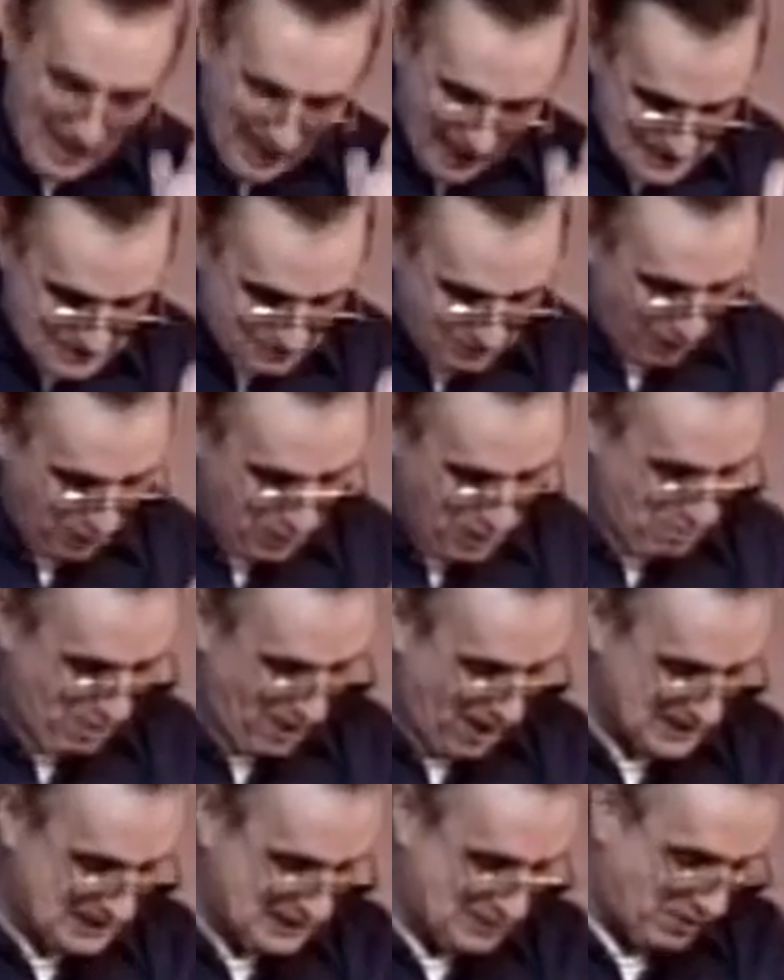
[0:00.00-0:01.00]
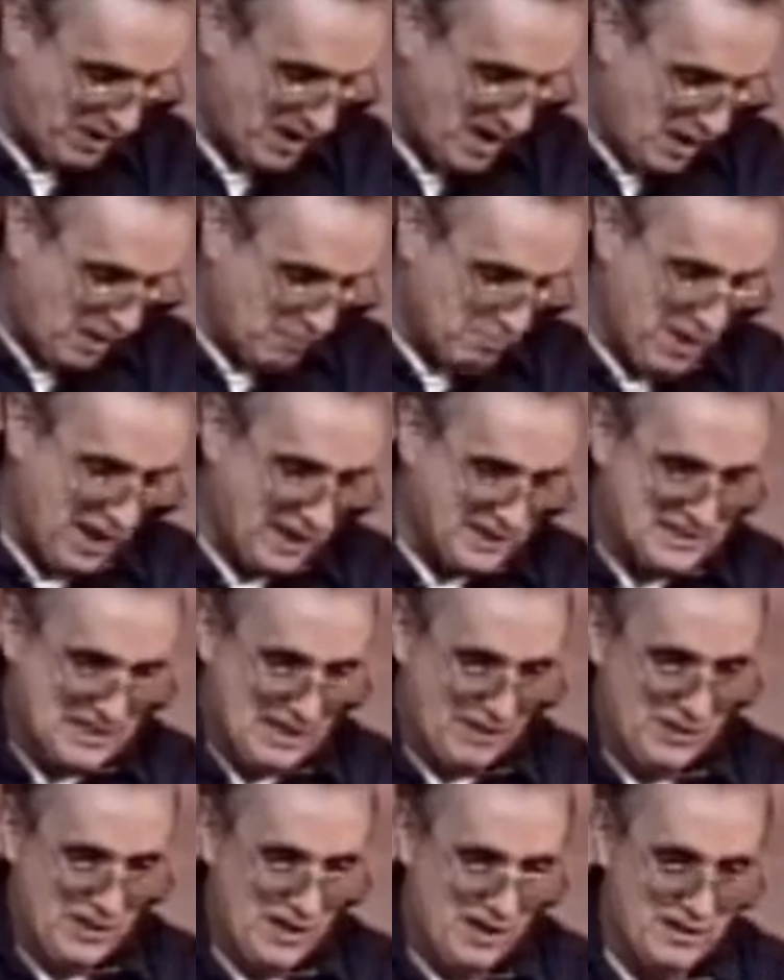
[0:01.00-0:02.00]
It's very possible. Page
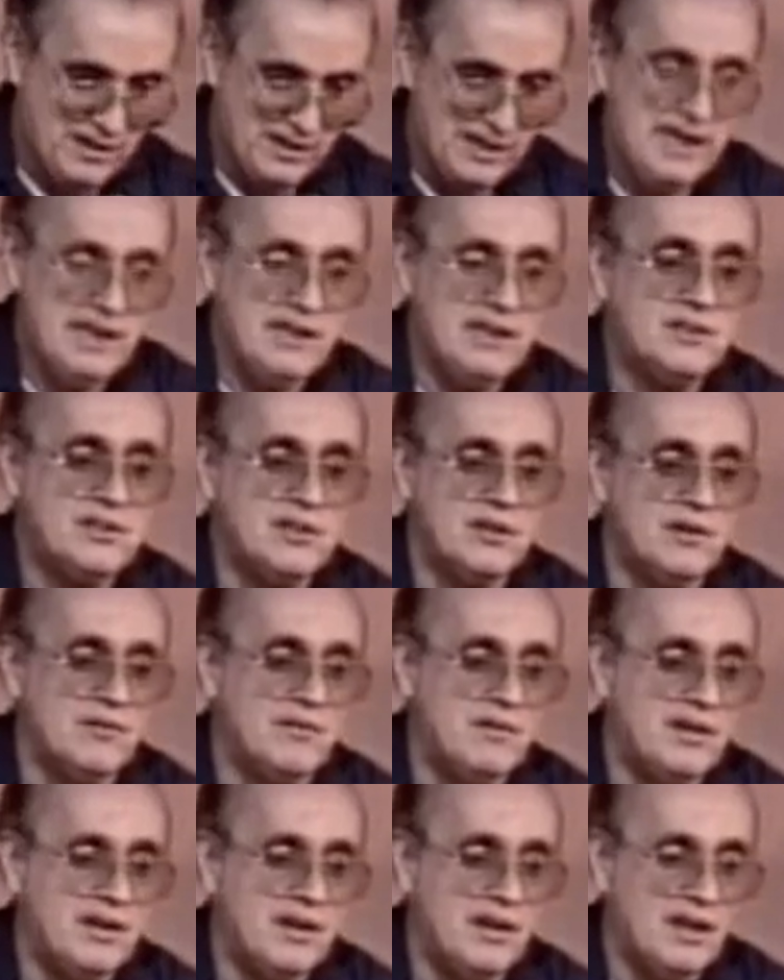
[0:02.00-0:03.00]
782.